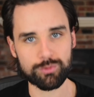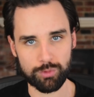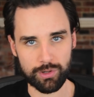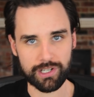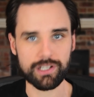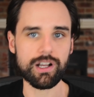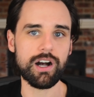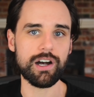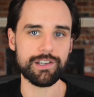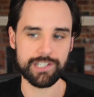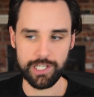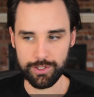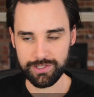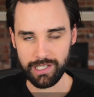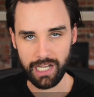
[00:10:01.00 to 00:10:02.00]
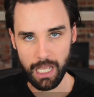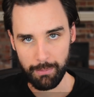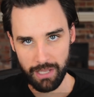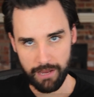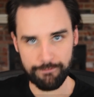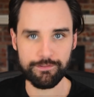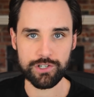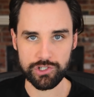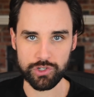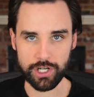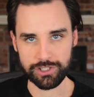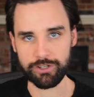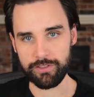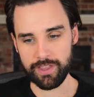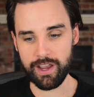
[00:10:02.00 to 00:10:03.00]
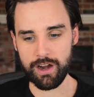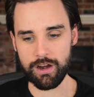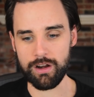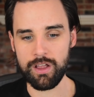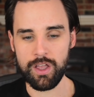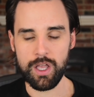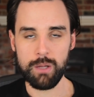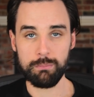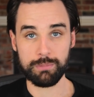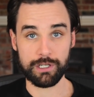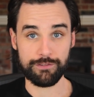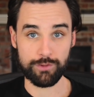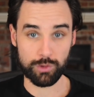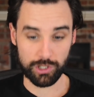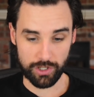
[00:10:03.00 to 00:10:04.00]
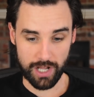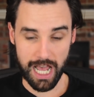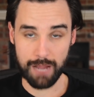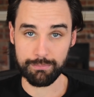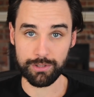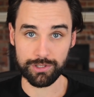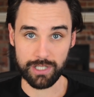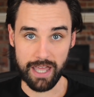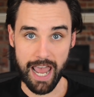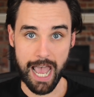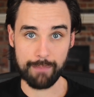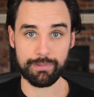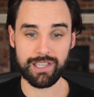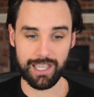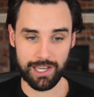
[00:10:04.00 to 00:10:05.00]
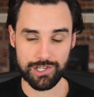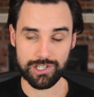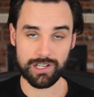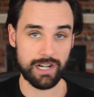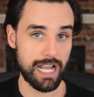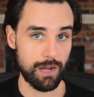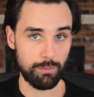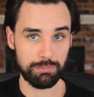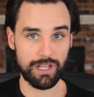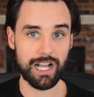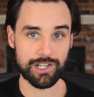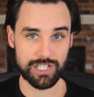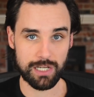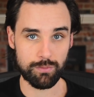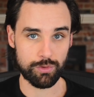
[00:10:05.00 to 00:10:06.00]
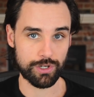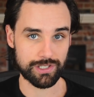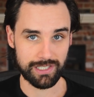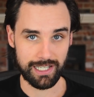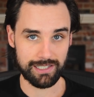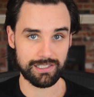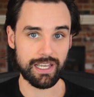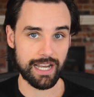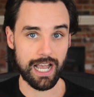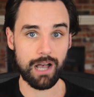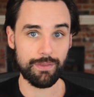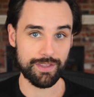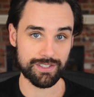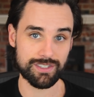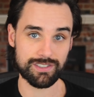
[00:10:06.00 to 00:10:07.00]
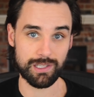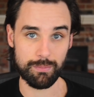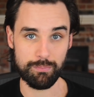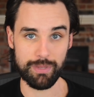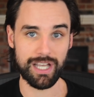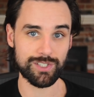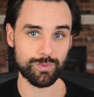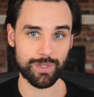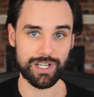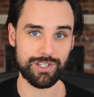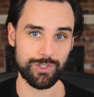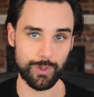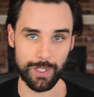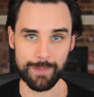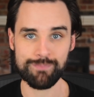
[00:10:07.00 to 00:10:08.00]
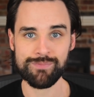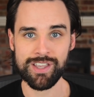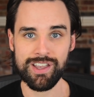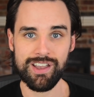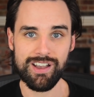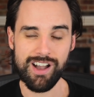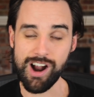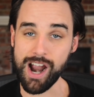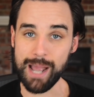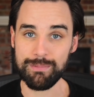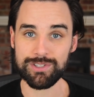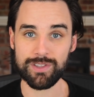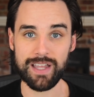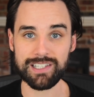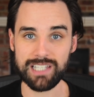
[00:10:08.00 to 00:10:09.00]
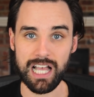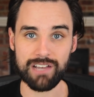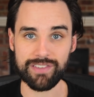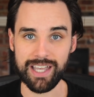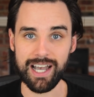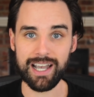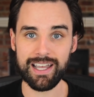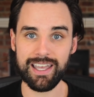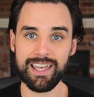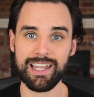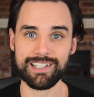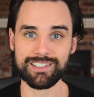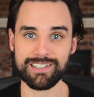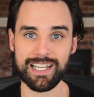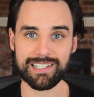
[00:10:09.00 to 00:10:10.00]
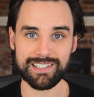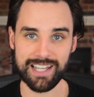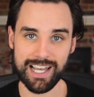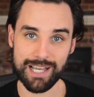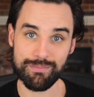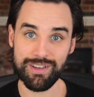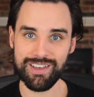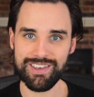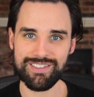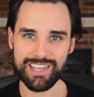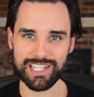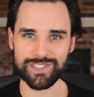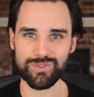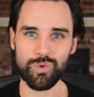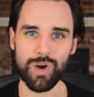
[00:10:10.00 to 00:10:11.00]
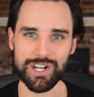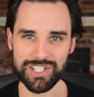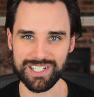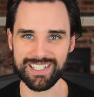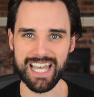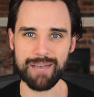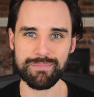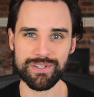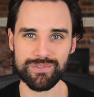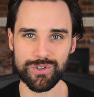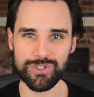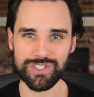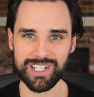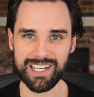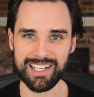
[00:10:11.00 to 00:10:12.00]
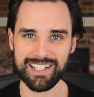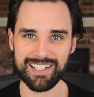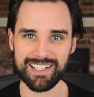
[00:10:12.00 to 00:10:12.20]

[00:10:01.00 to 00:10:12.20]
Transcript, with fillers: We're working on, setting up infrastructure there. But if you want to learn how to build an application and how blockchain works inside out, this is the best way to do it. All right. So that's all I've got. Until next time, thanks for watching Dapp University.